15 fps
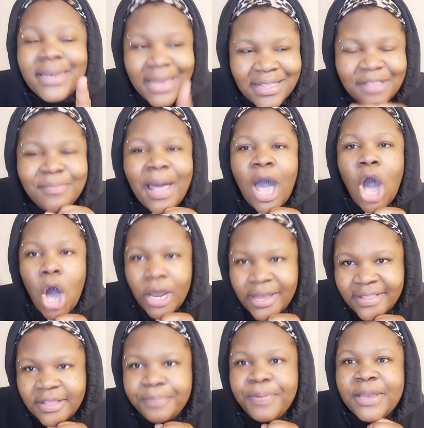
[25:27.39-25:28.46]
This is my
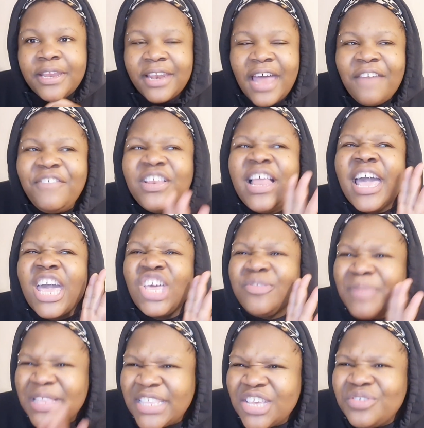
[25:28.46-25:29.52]
honest opinion. I feel like
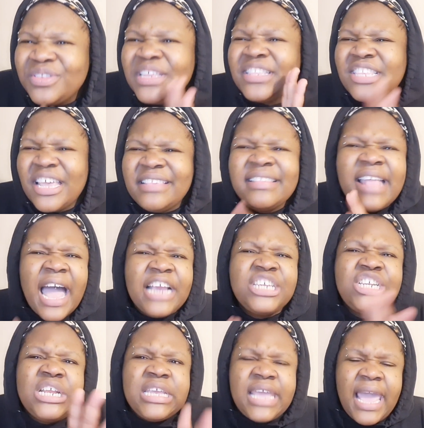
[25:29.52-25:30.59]
Matilda doesn't
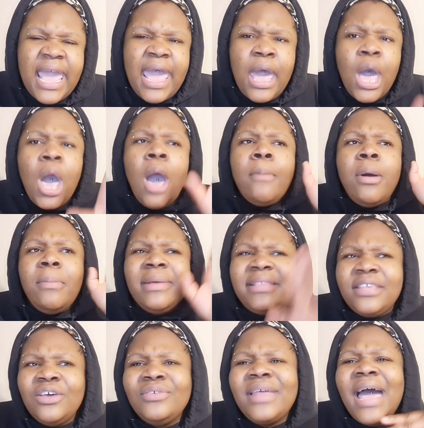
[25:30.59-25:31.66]
actually care, but
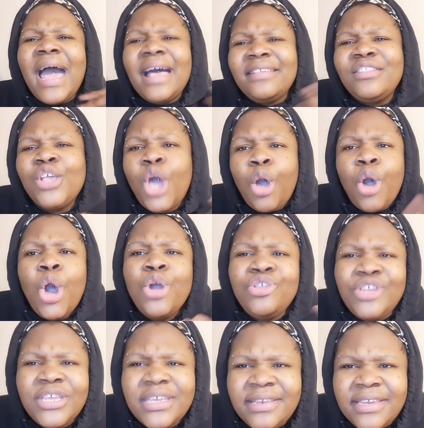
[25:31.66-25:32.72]
Matilda has to go
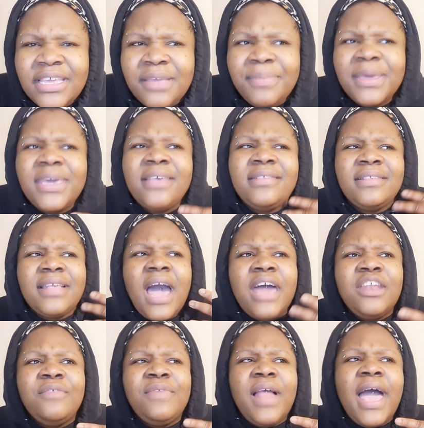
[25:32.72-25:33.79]
OTT because it's
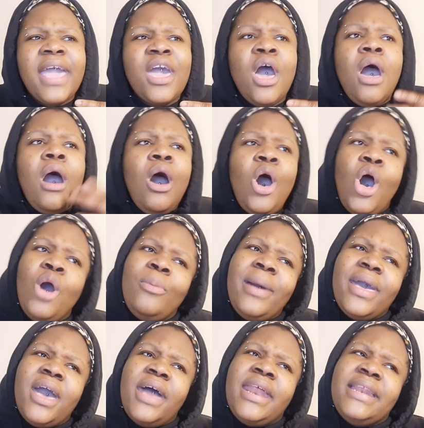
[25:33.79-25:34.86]
kind of like, oh
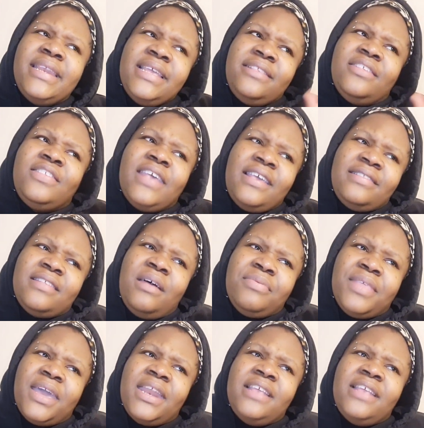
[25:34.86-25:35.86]
my God, I need to say something.